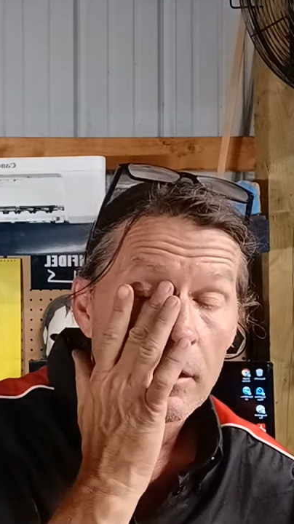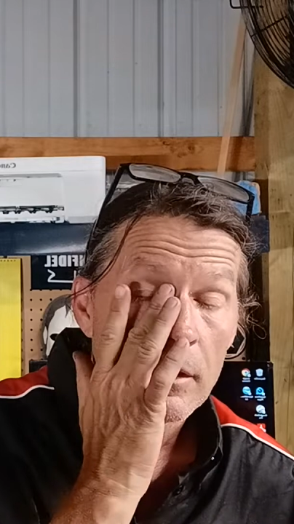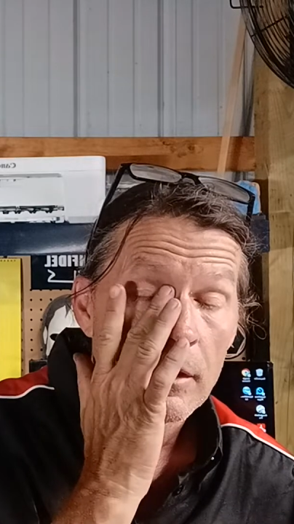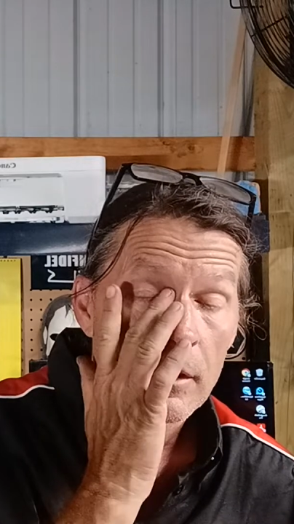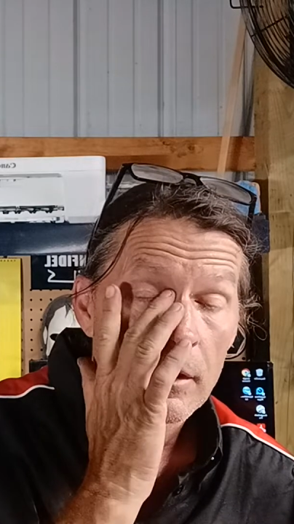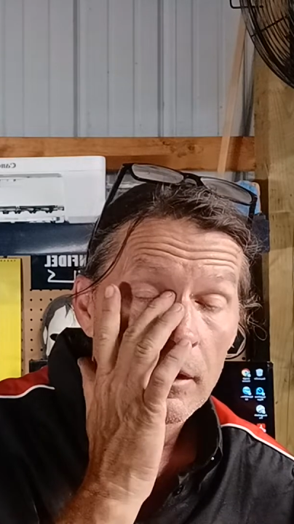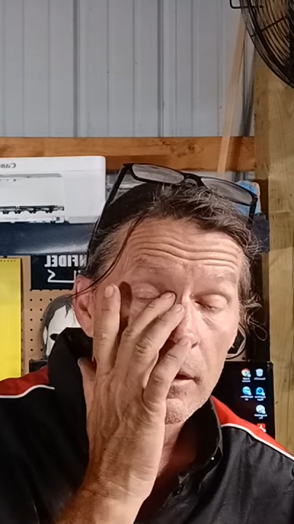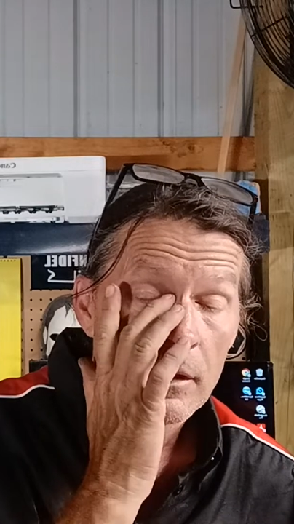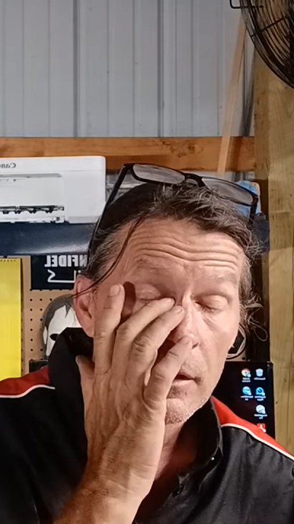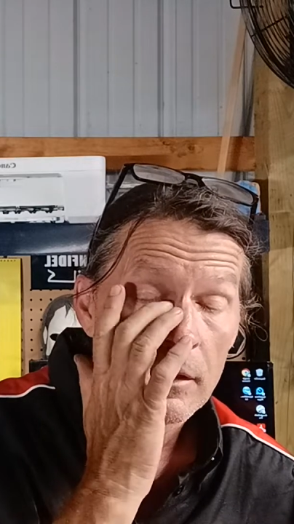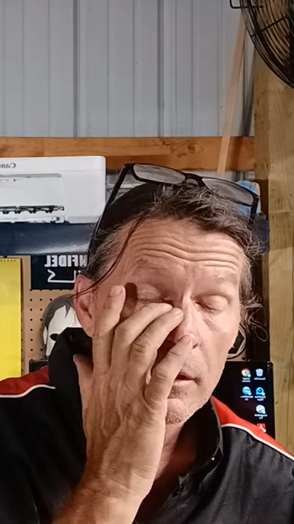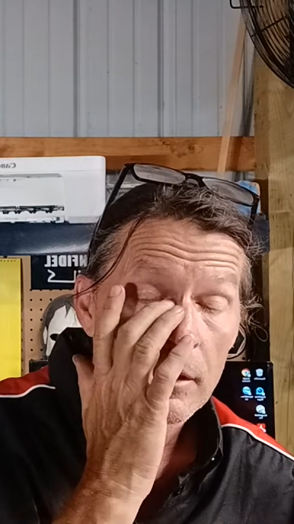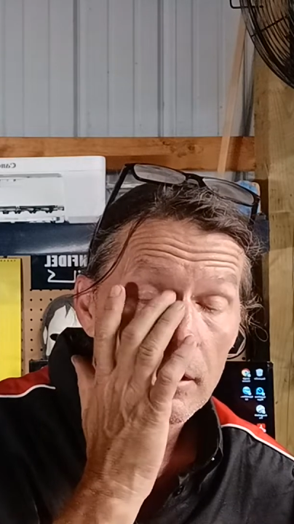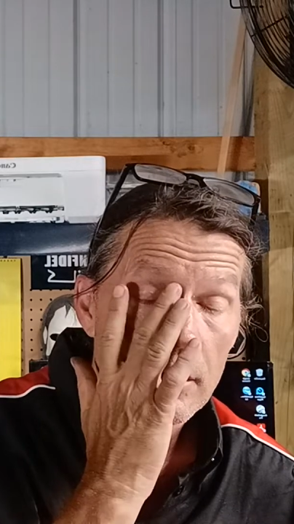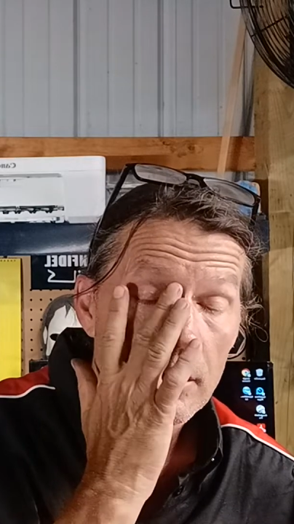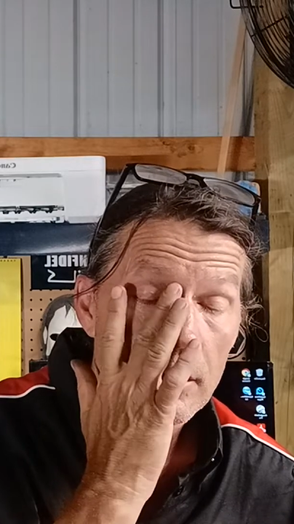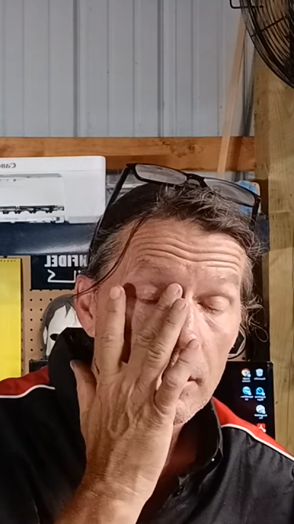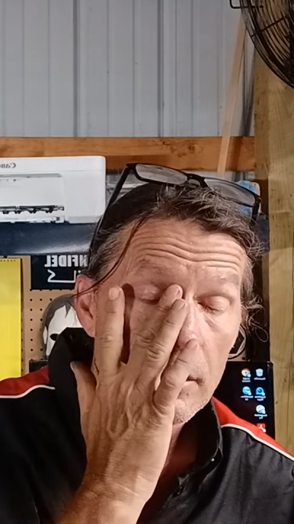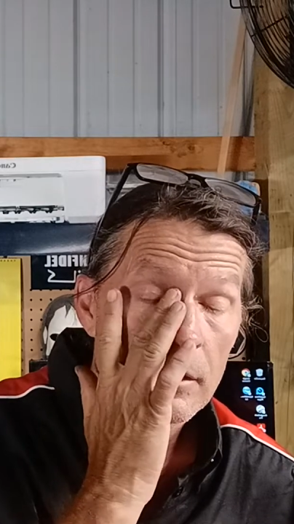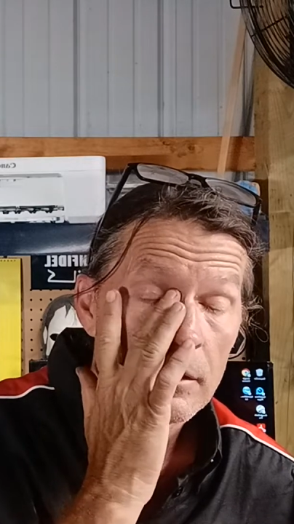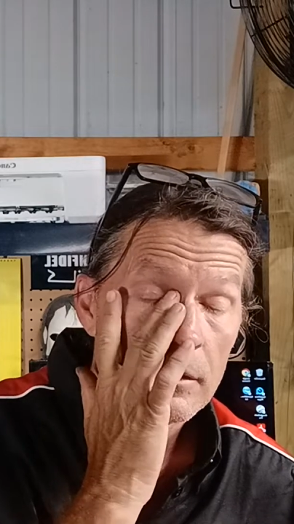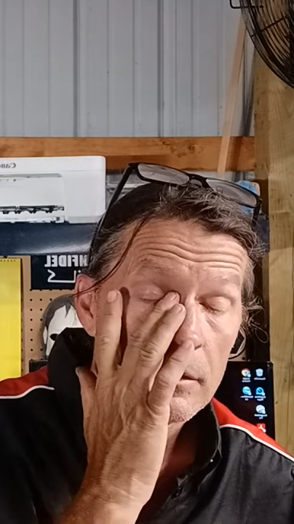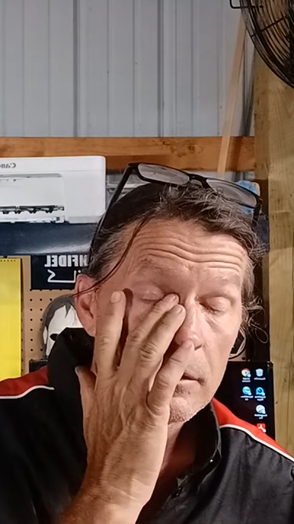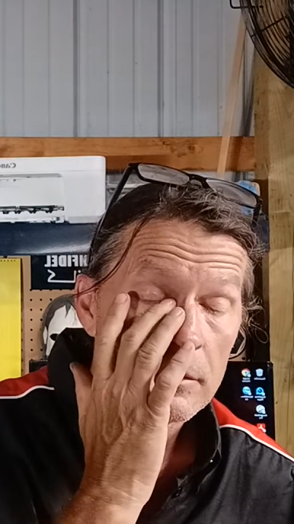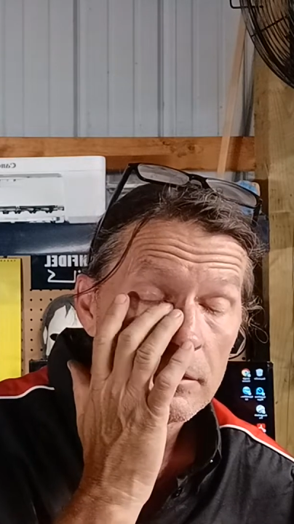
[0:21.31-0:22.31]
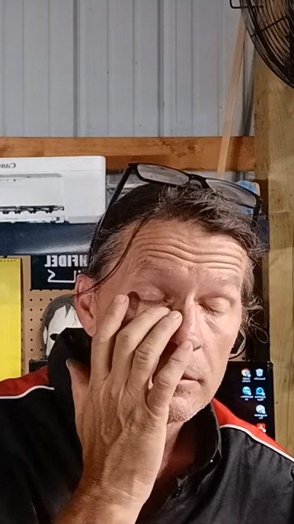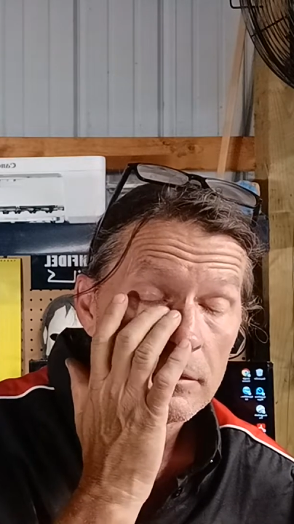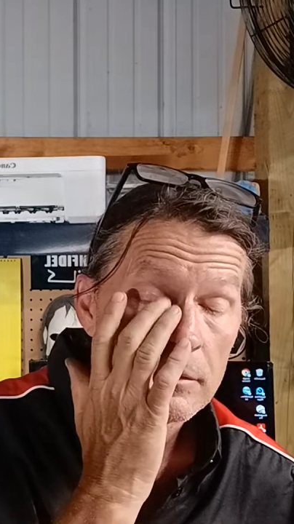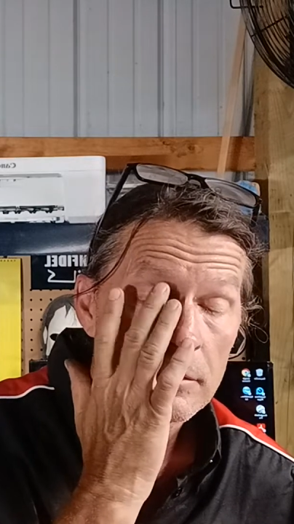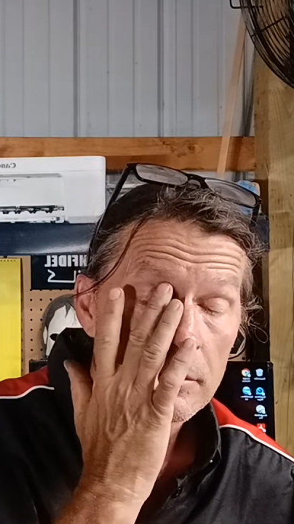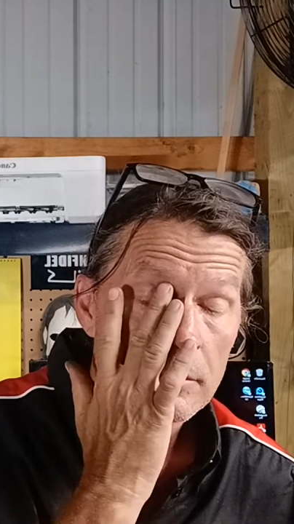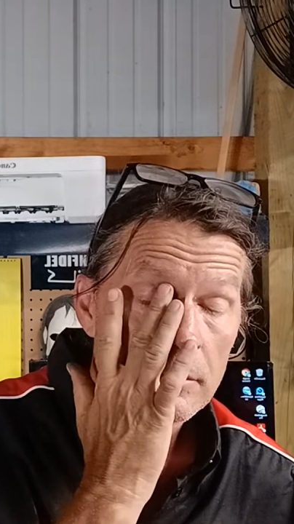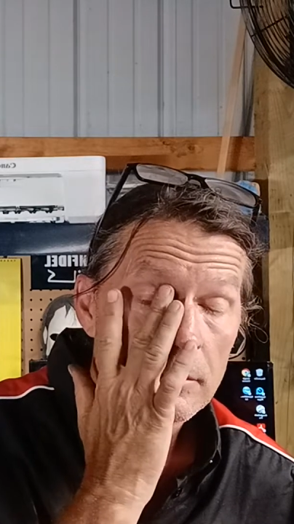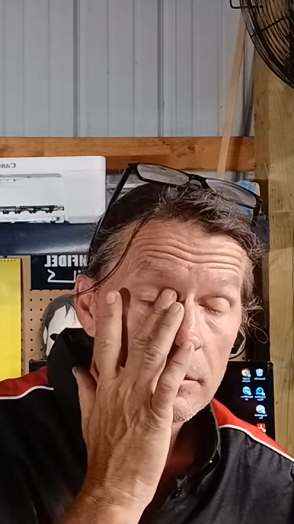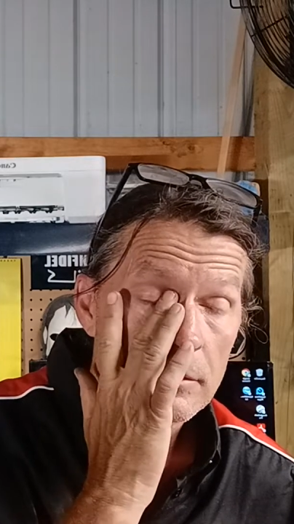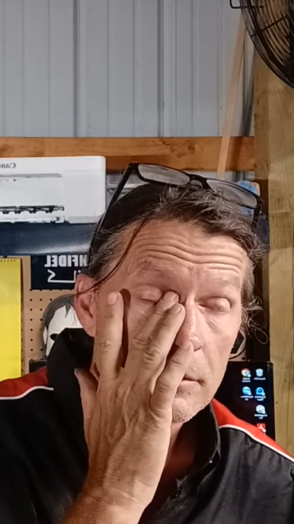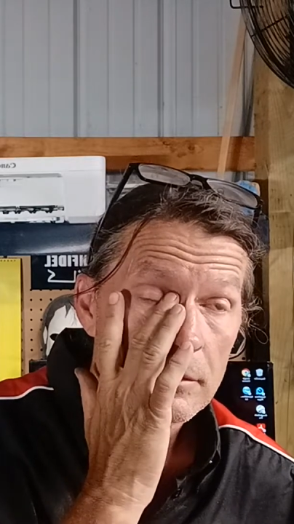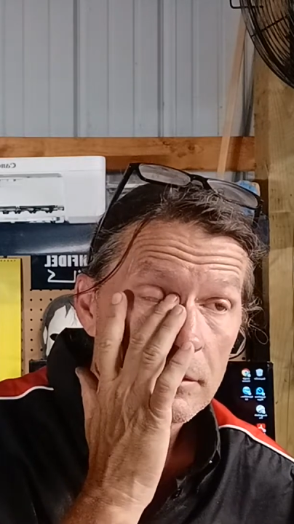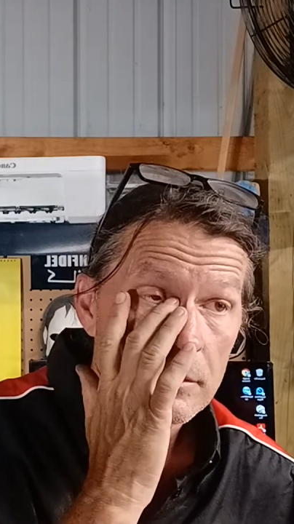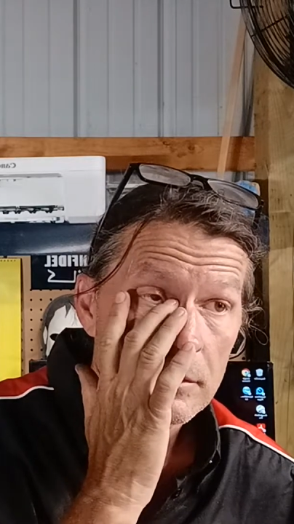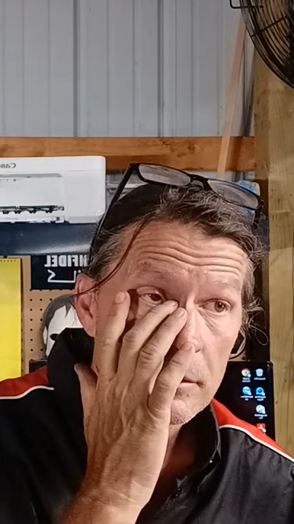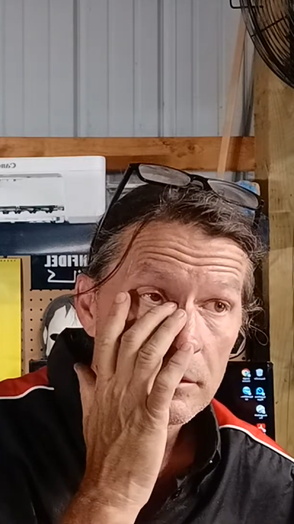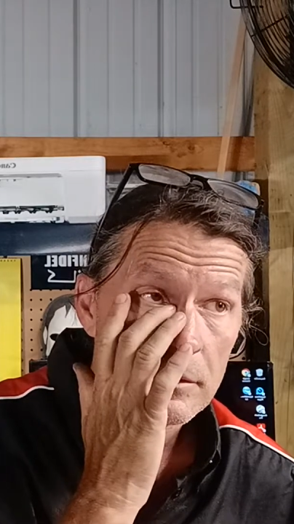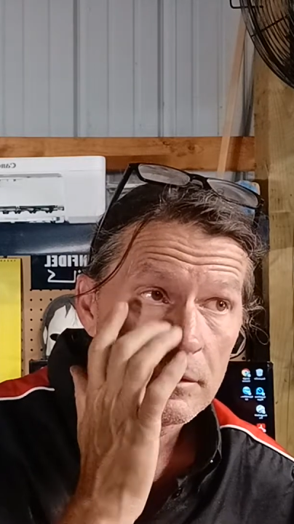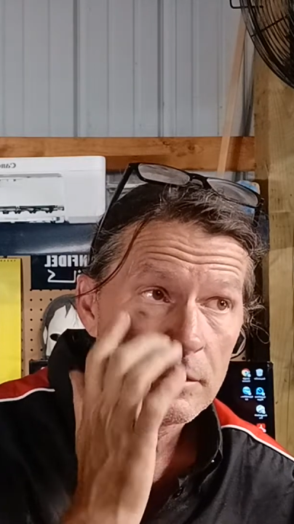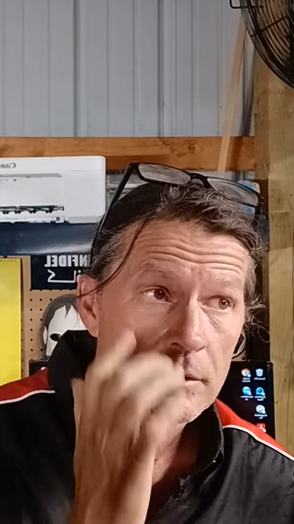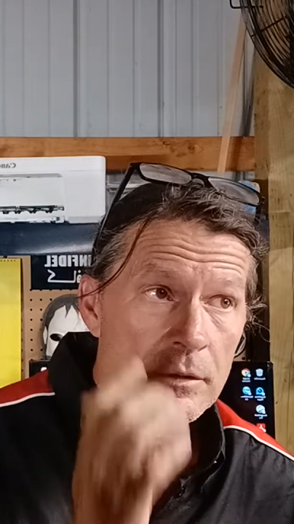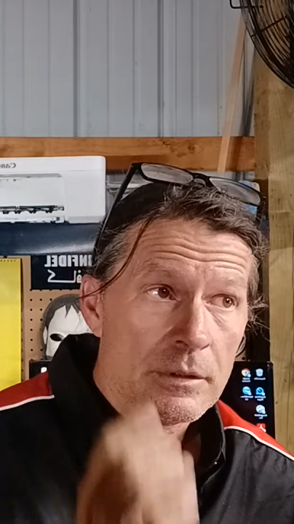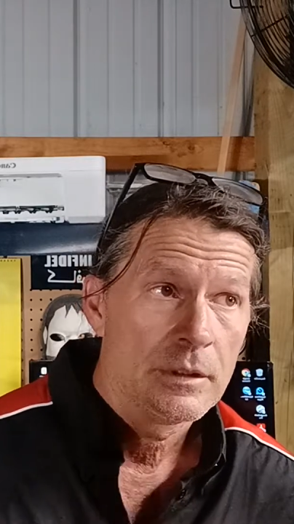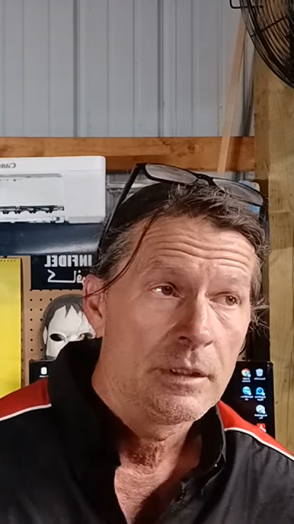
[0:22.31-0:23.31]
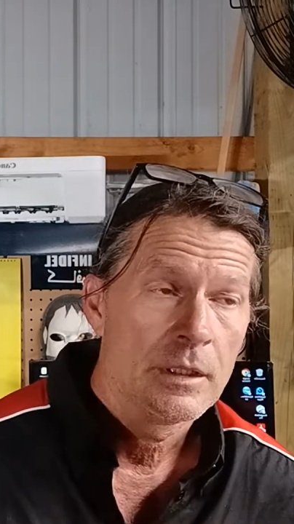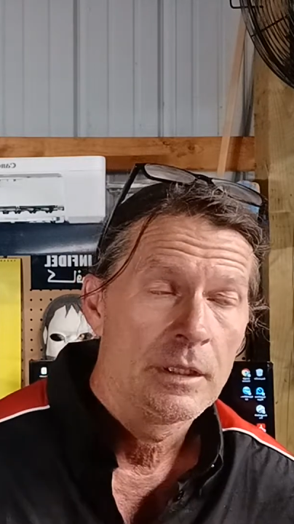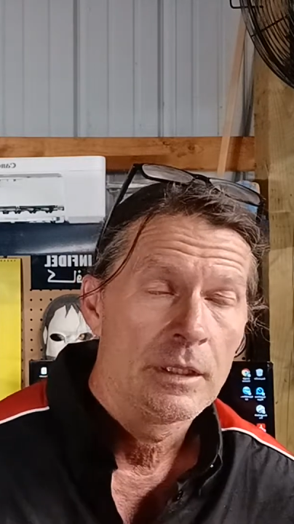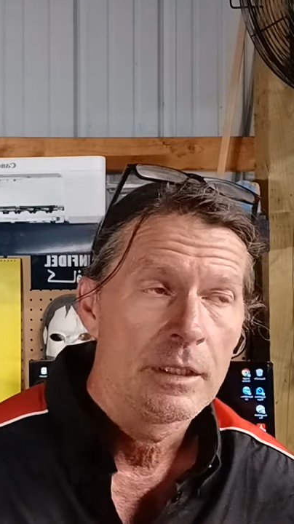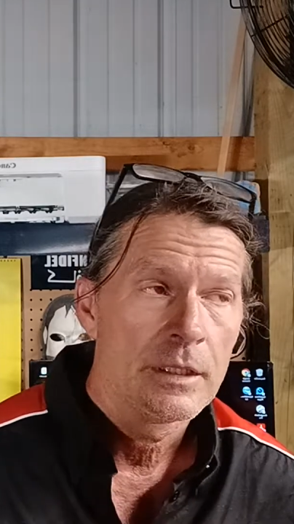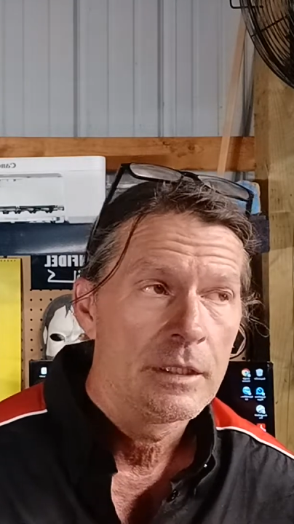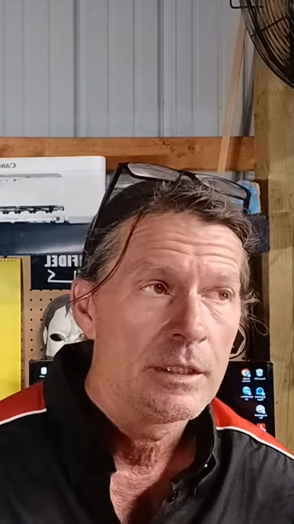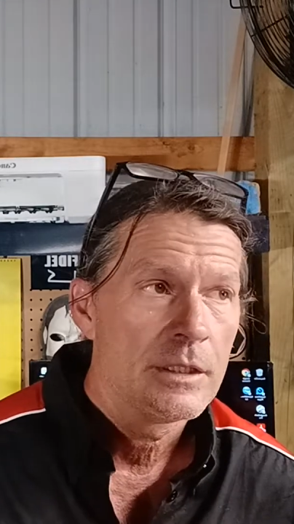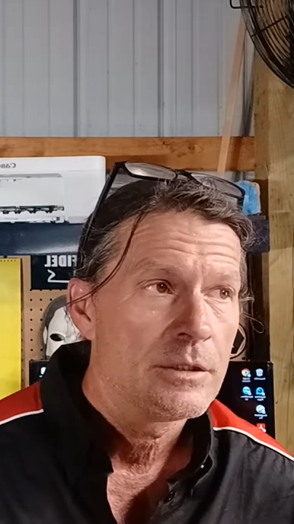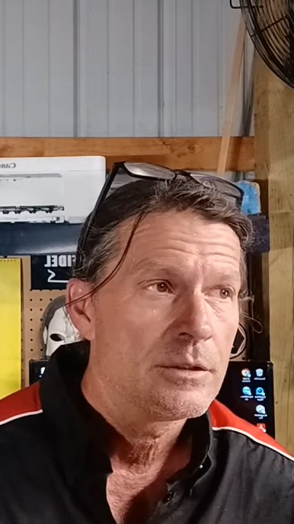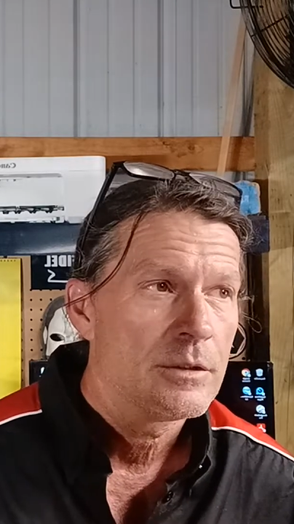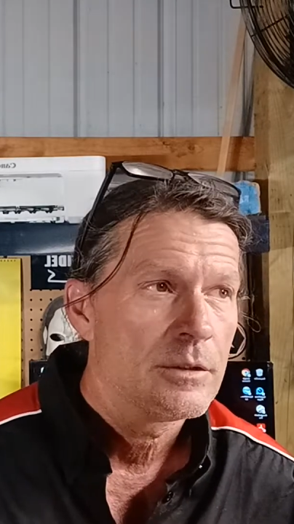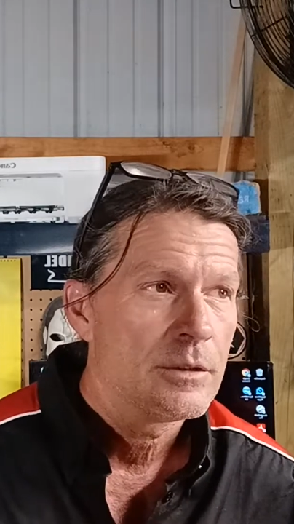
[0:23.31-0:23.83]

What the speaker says: And I guess